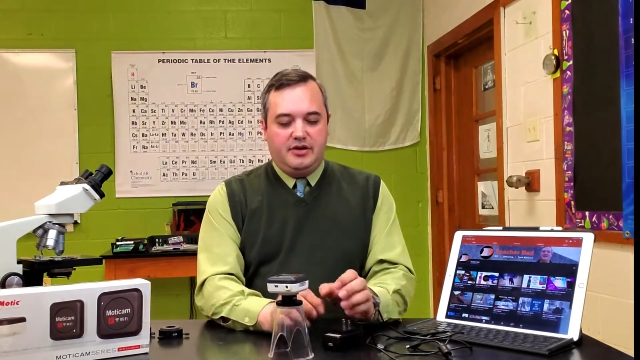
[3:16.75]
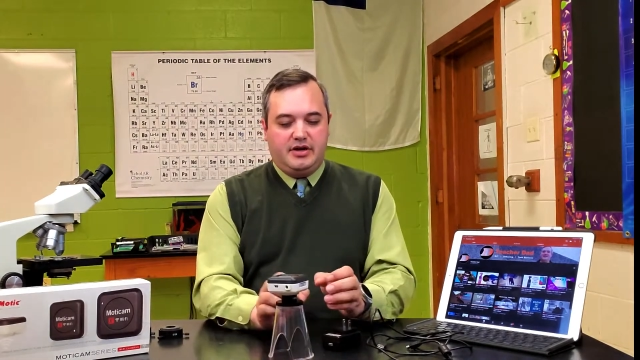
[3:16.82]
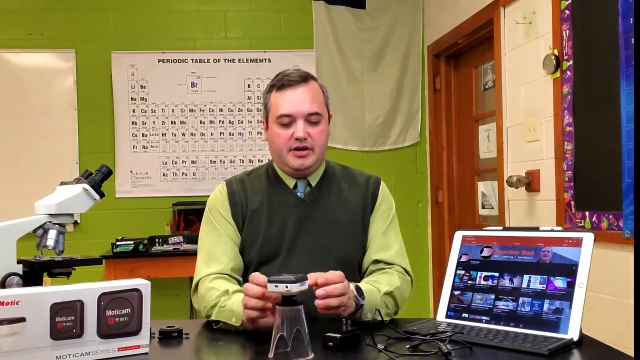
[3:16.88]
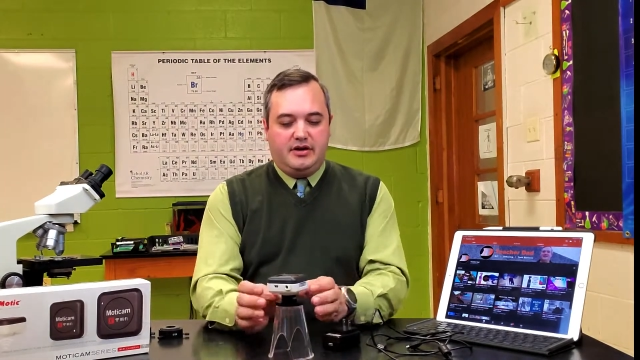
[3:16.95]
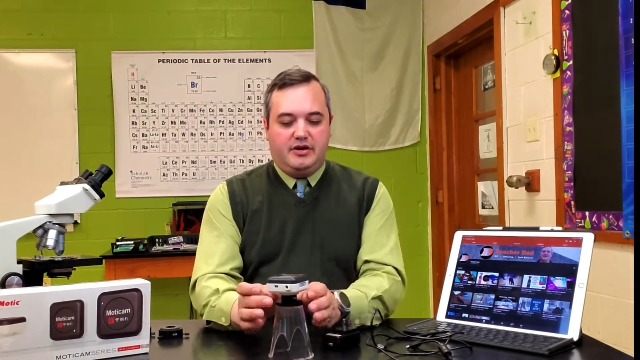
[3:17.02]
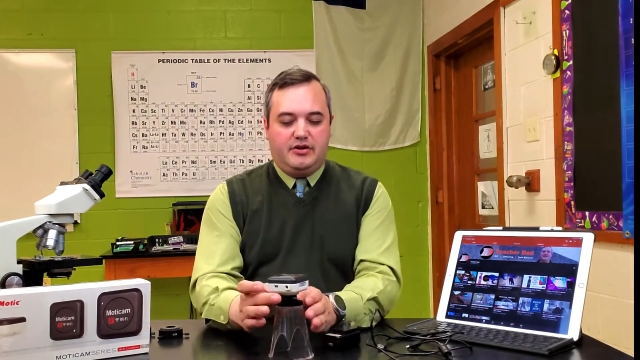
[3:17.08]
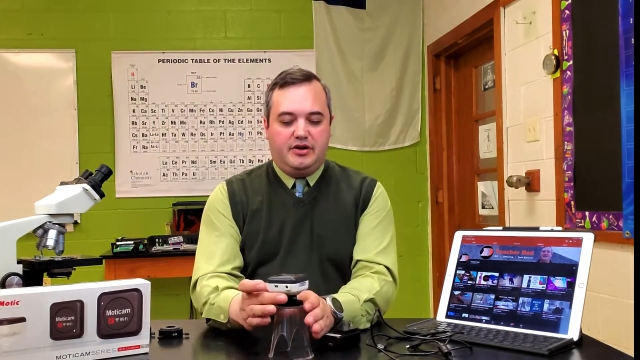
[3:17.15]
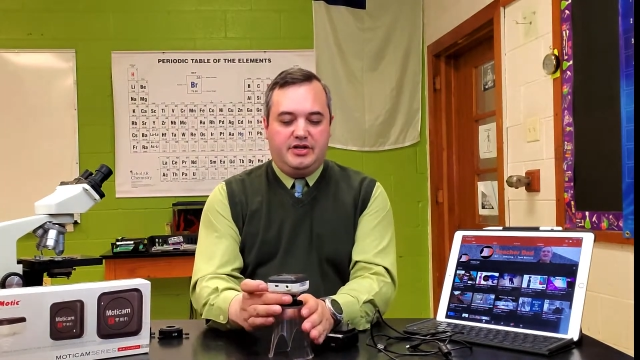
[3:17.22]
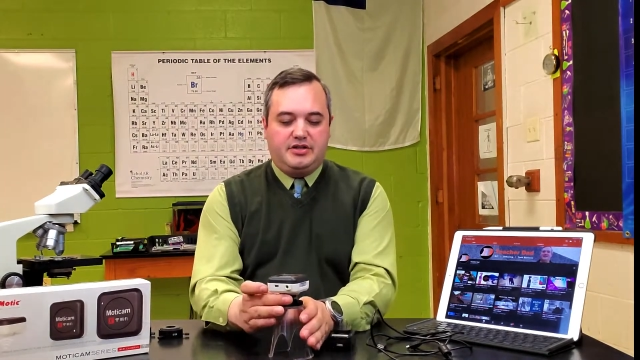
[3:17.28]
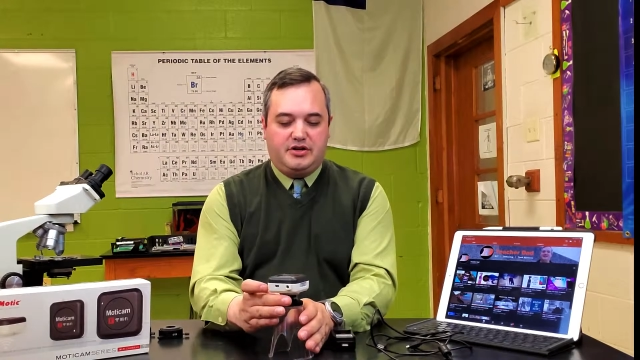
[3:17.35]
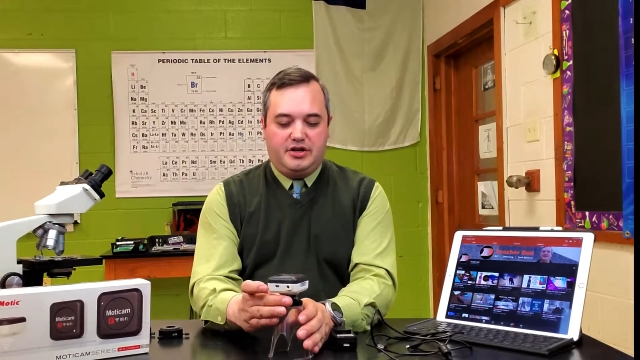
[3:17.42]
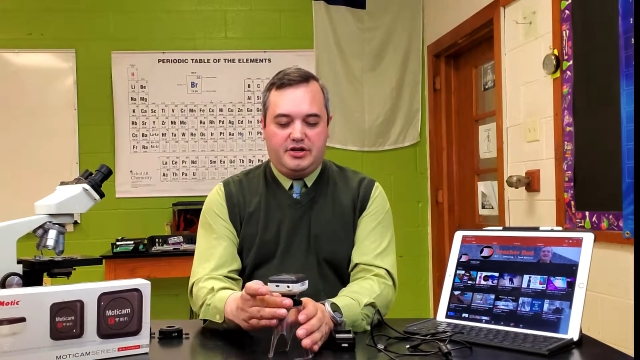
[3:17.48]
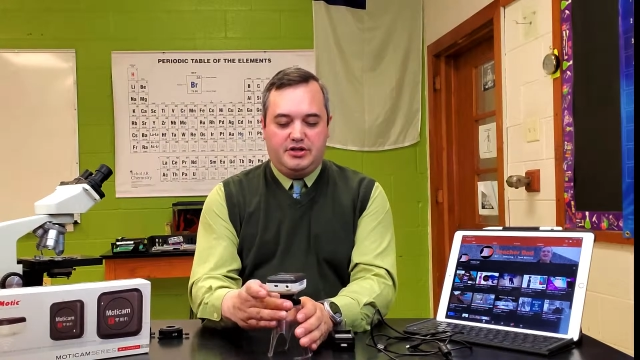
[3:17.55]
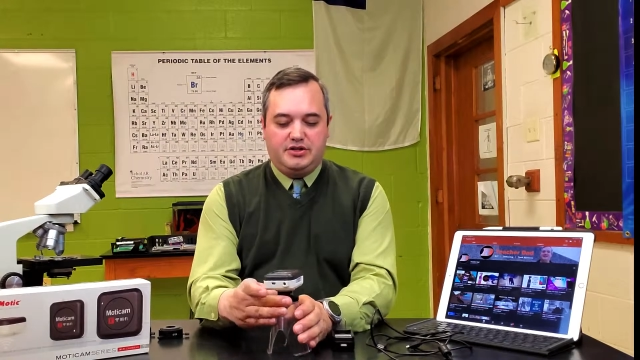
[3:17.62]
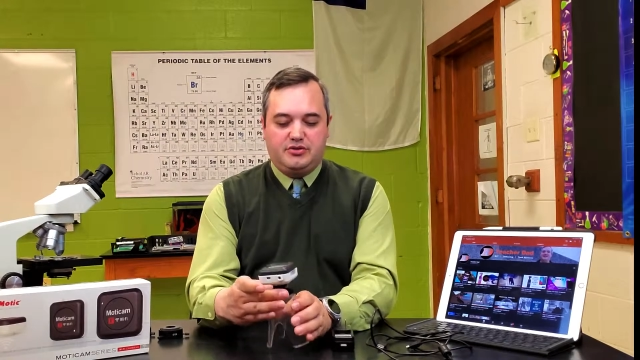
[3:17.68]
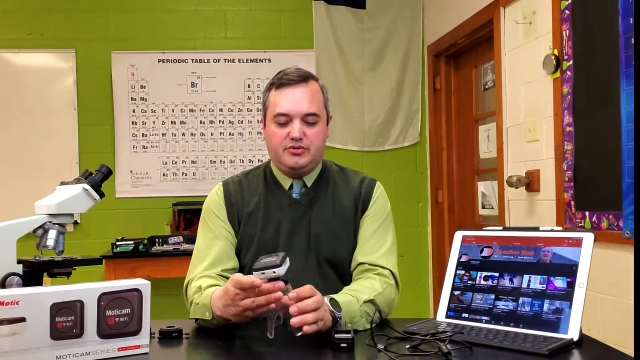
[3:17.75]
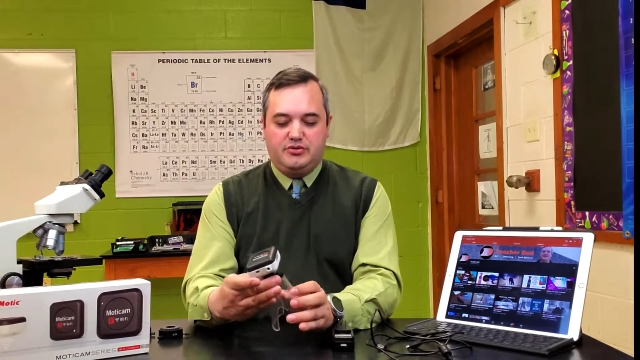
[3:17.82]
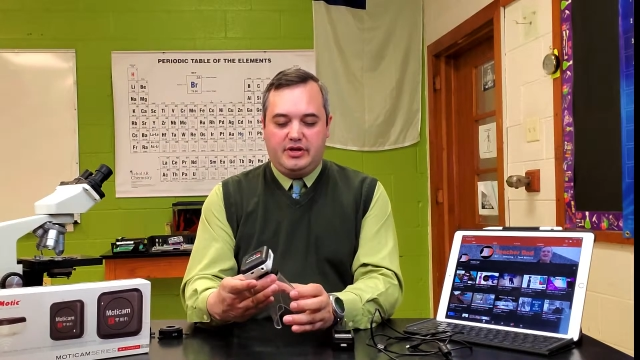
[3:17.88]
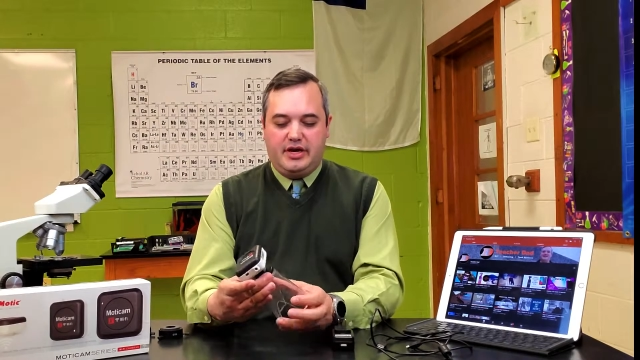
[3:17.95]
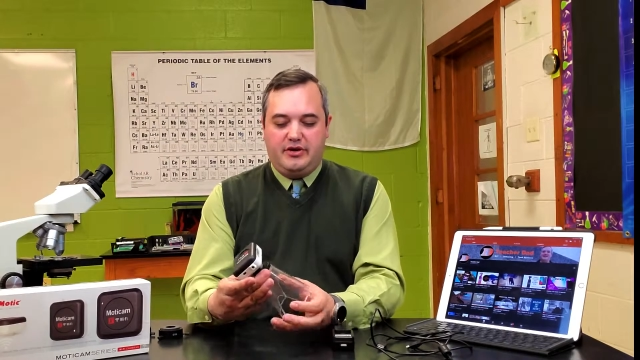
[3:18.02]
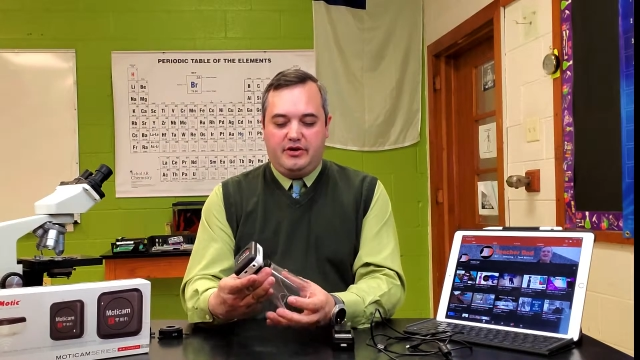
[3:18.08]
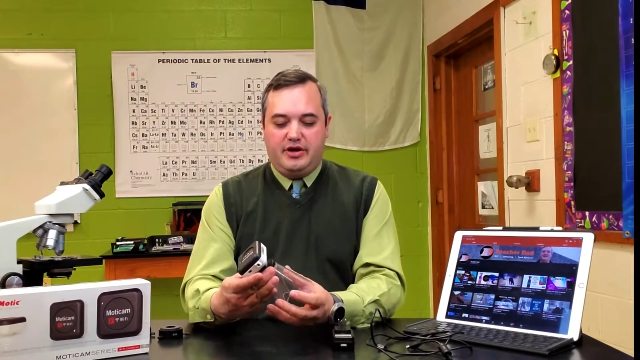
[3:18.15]
already started to screw
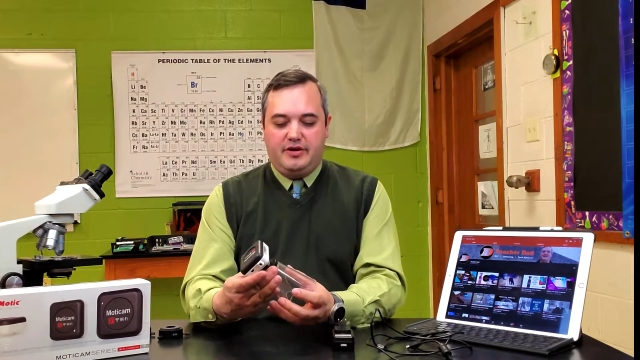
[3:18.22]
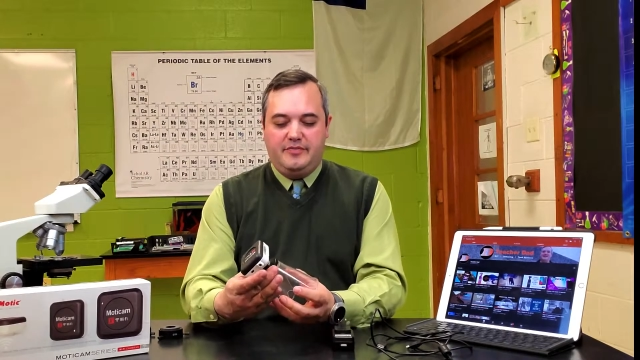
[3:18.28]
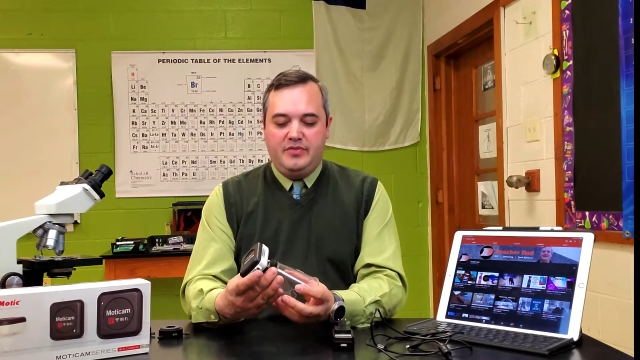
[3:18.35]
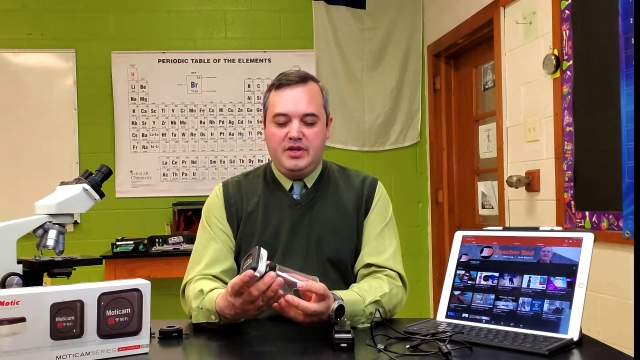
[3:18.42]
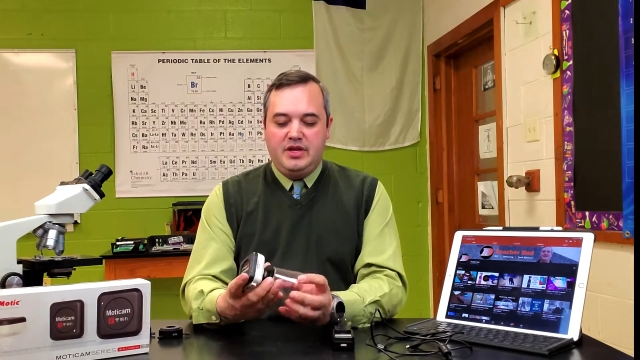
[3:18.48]
that on.